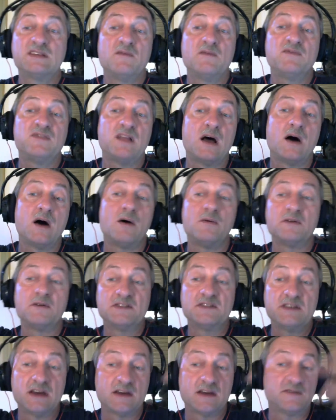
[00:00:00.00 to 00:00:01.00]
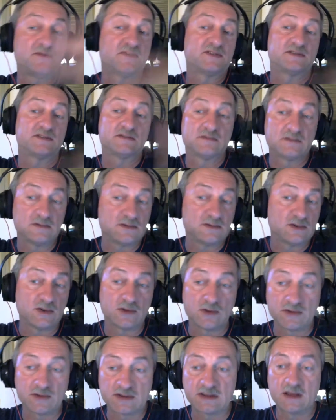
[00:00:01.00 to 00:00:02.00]
flower there for
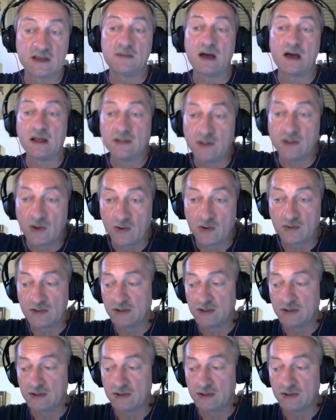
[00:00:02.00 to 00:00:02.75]
some unknown,